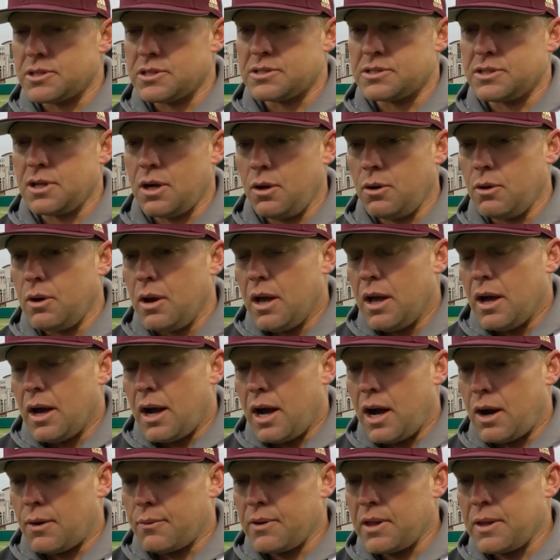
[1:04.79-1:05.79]
And so
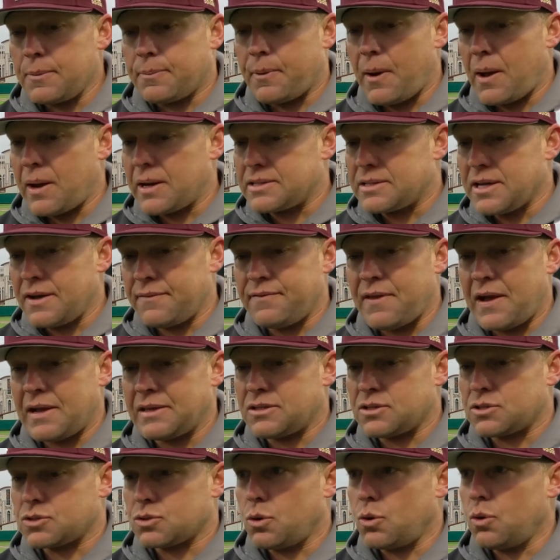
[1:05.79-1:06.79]
really proud. A tough
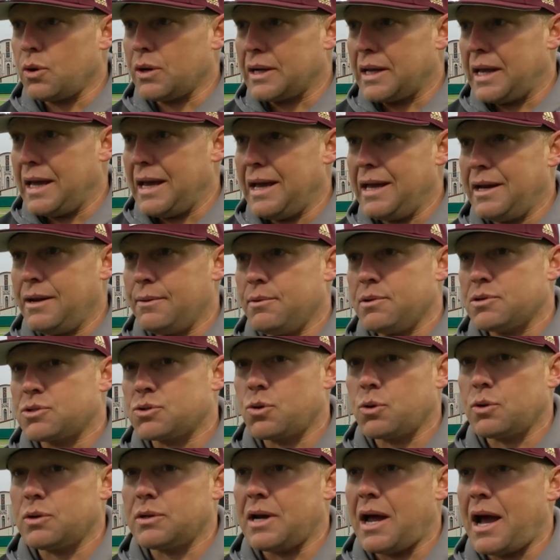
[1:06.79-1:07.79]
night to score again, and we
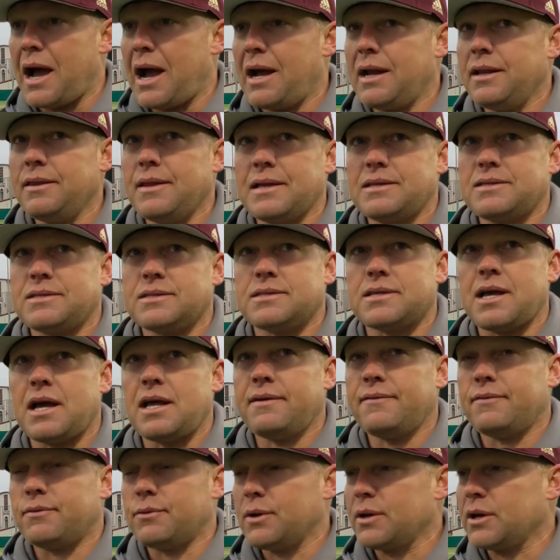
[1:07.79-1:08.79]
scored 9. That's a
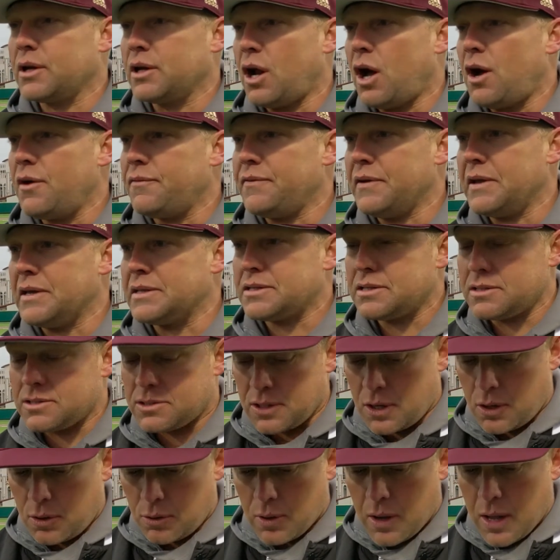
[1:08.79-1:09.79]
sign of a really good offense. And
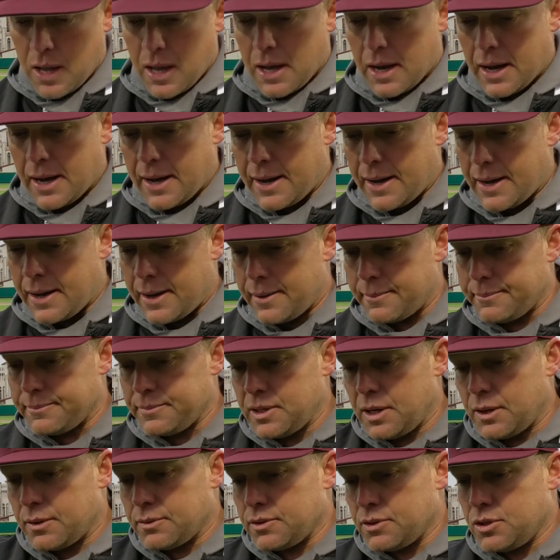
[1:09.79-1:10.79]
so,
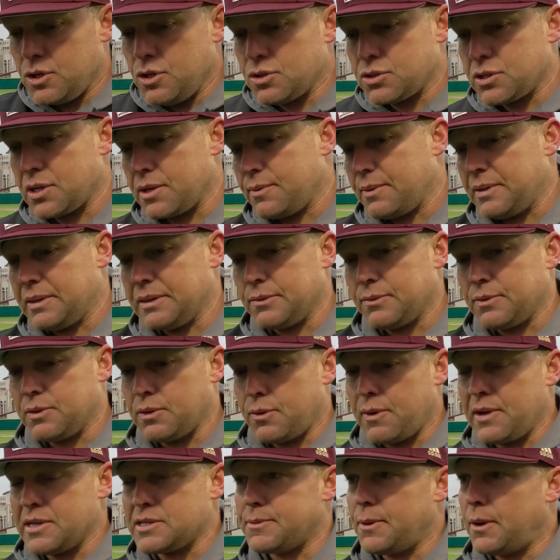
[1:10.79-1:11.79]
you know, usually when
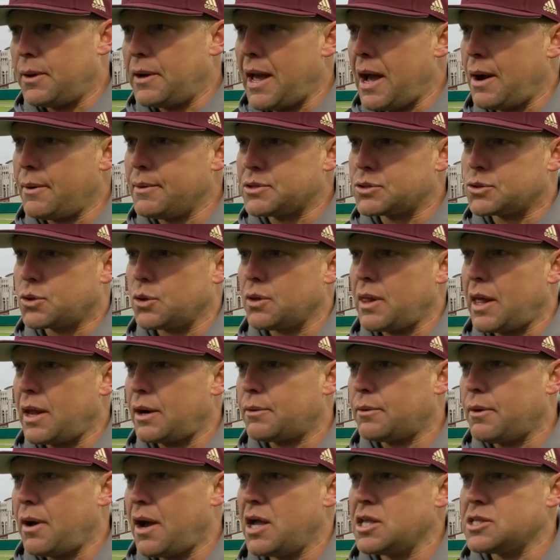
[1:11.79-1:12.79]
the wind's blowing out, we score a
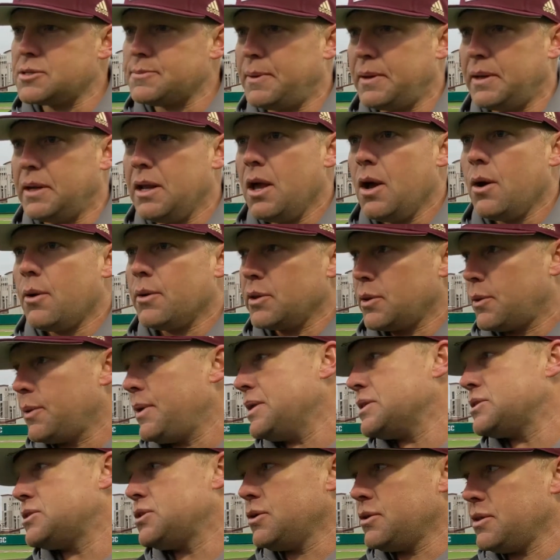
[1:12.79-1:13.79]
lot of runs. But when the
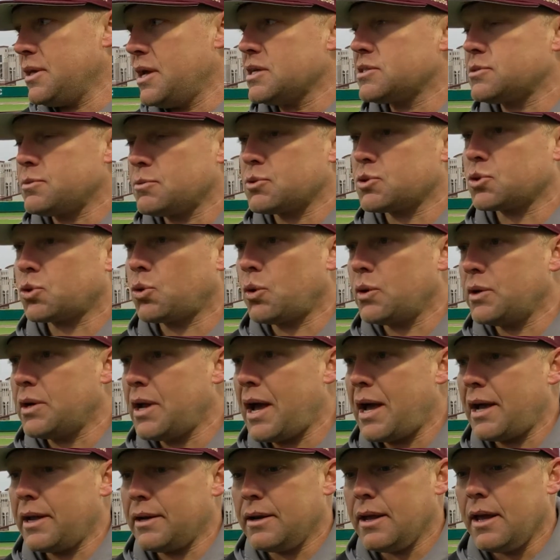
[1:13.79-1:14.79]
wind's doing this and we're scoring
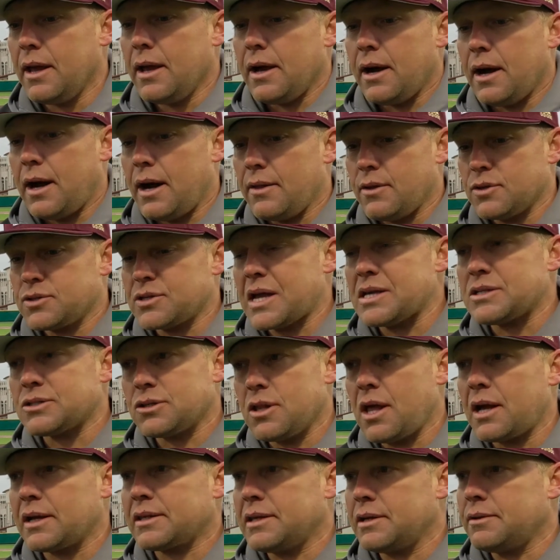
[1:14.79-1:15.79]
9, those guys are
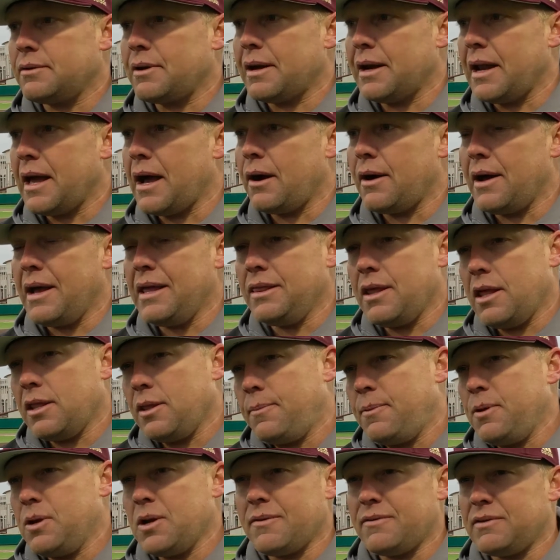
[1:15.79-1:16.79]
locked in right now. And
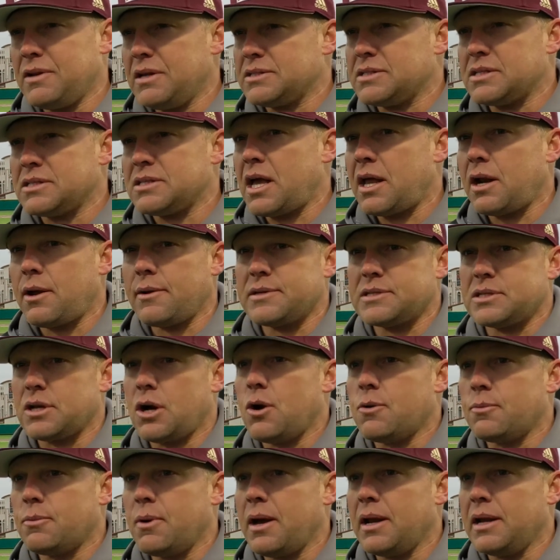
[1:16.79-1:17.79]
the beauty of it is it's not always a
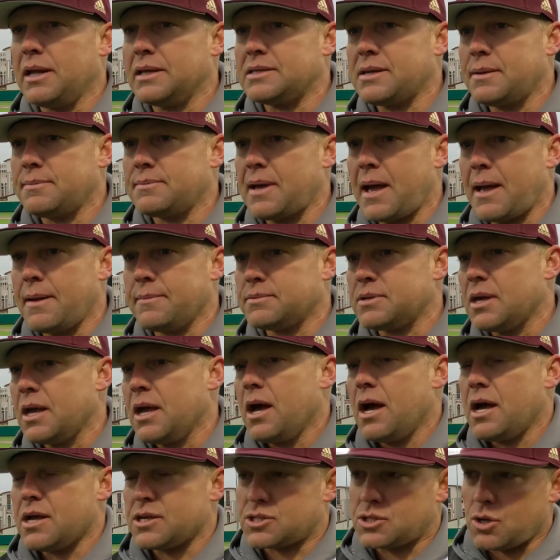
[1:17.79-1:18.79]
home run. It's sometimes
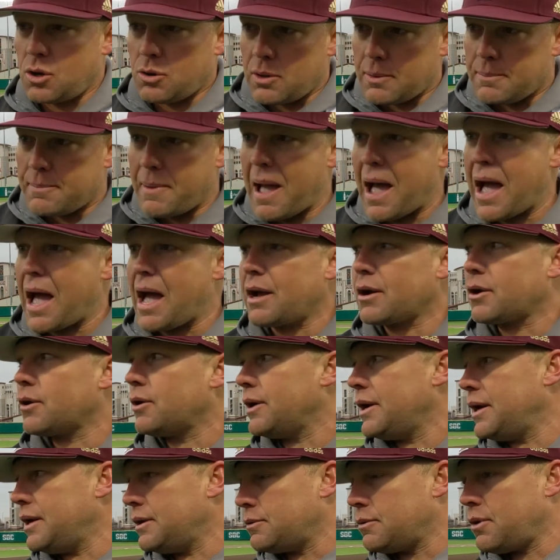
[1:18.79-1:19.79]
a stolen bag
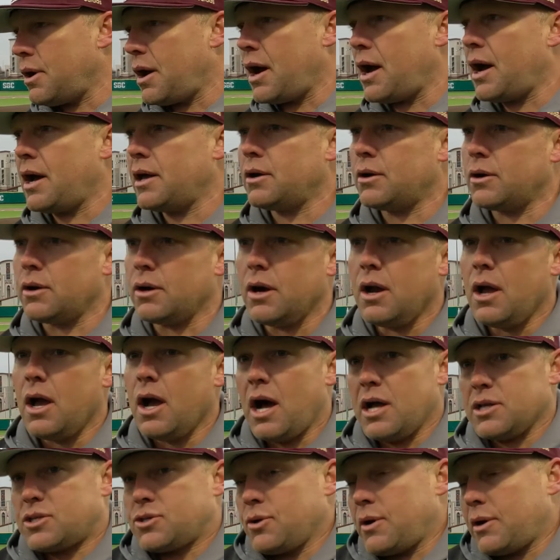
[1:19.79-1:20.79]
or a hit and run or
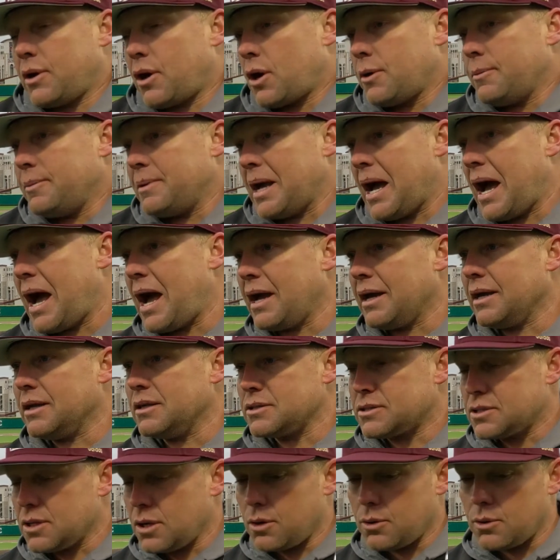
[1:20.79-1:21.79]
a 2-out RBI.
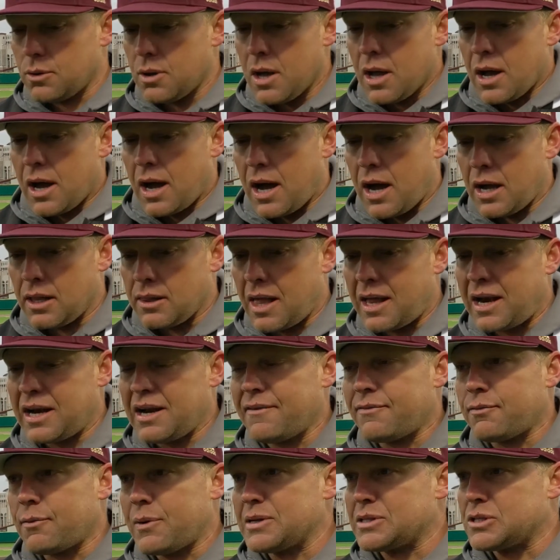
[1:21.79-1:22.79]
And so a lot of
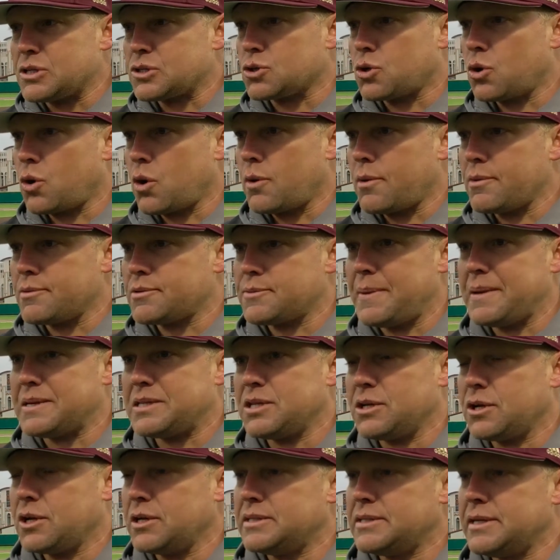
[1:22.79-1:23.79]
different ways to score, which
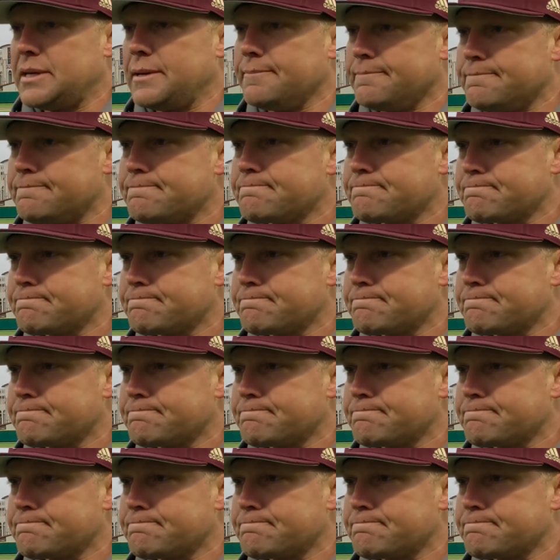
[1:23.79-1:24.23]
makes you a good team.